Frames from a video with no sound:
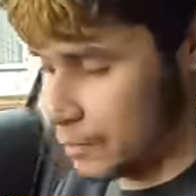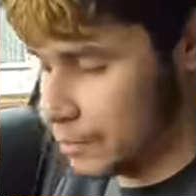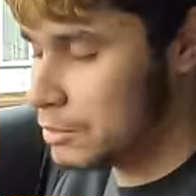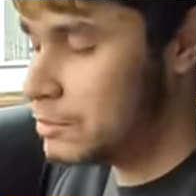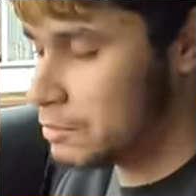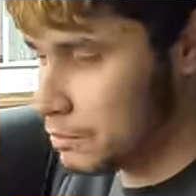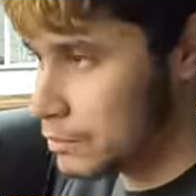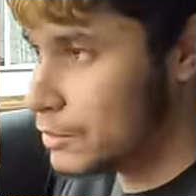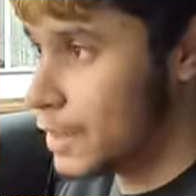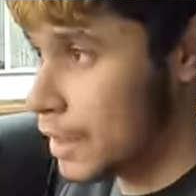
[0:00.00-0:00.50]

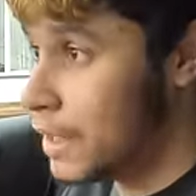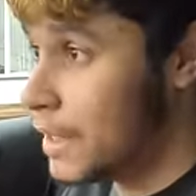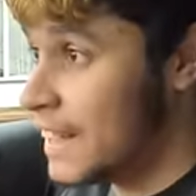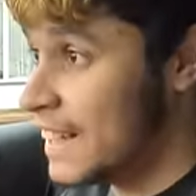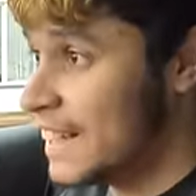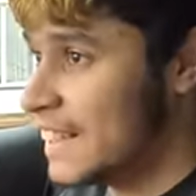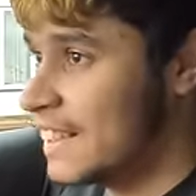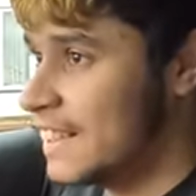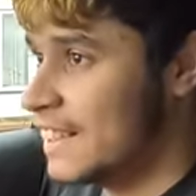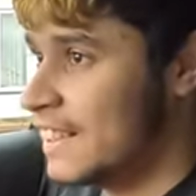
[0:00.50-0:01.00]

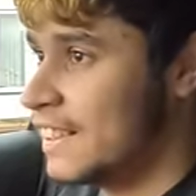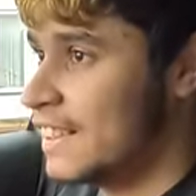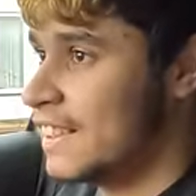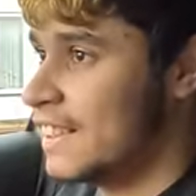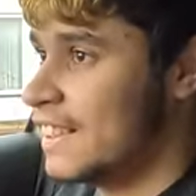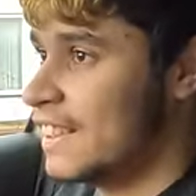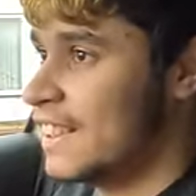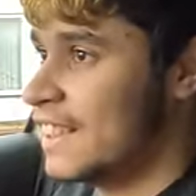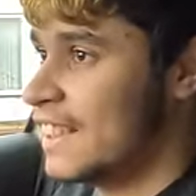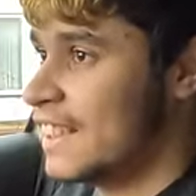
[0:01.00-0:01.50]

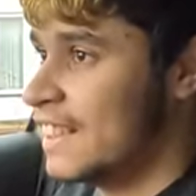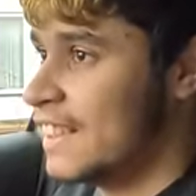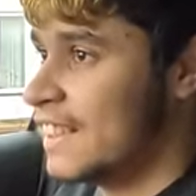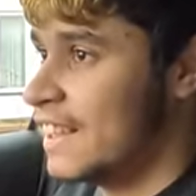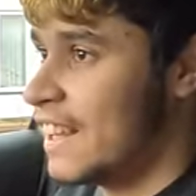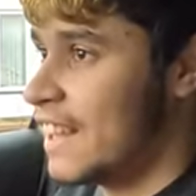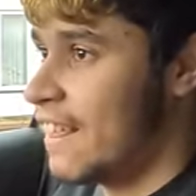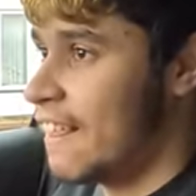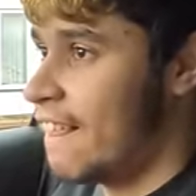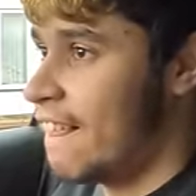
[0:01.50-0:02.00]

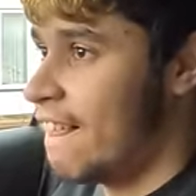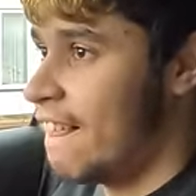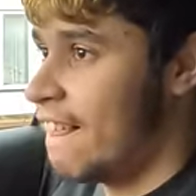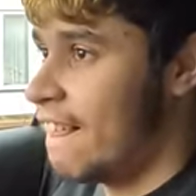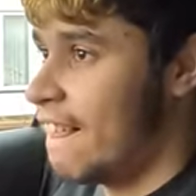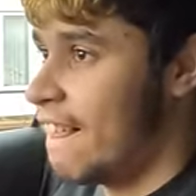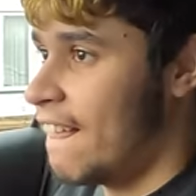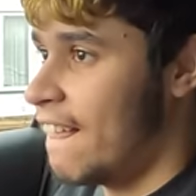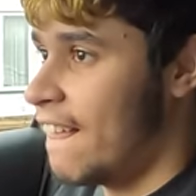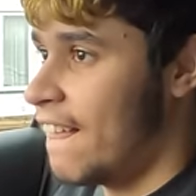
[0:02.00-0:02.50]

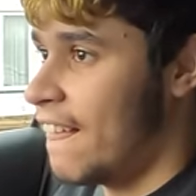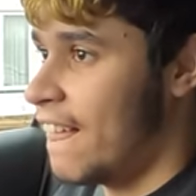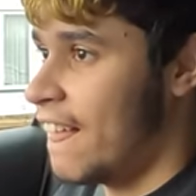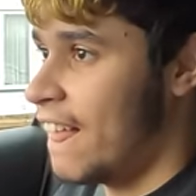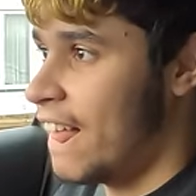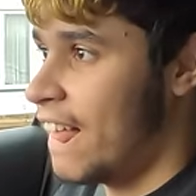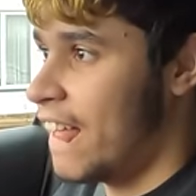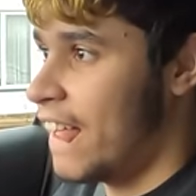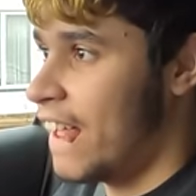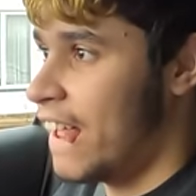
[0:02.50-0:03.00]

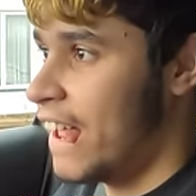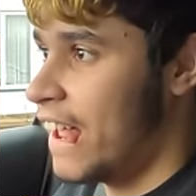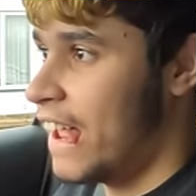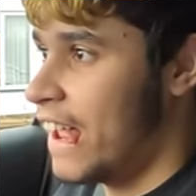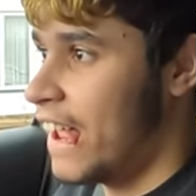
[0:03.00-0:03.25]
(silent)